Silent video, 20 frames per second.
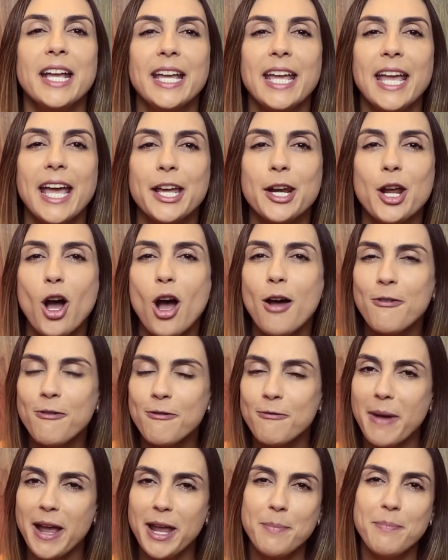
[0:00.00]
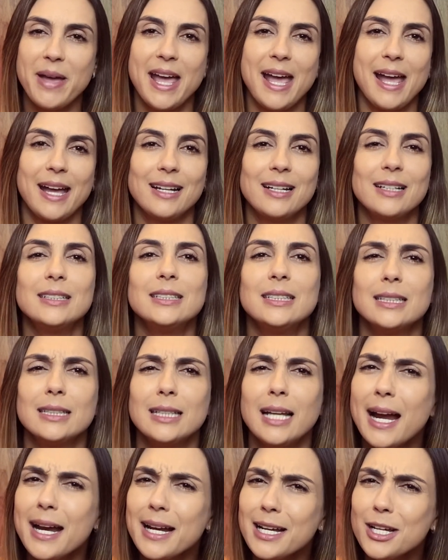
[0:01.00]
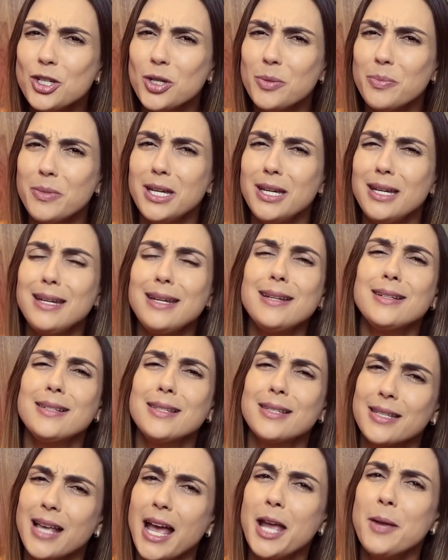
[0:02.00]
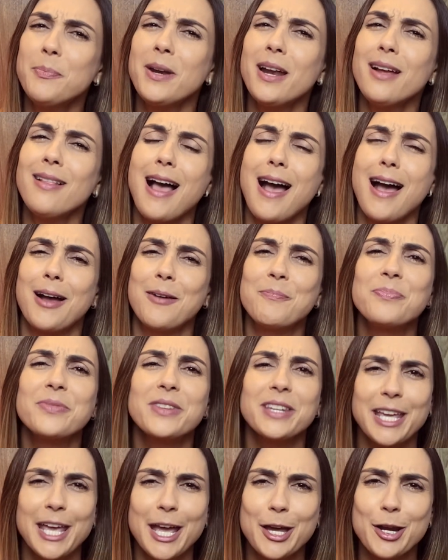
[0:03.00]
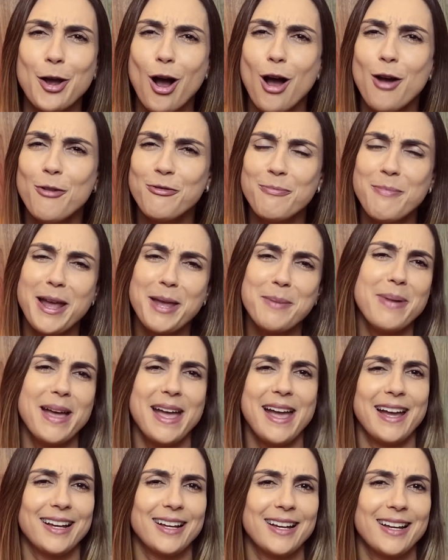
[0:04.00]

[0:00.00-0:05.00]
get off my back. Larga de mim, sai pra lá. Get off my back.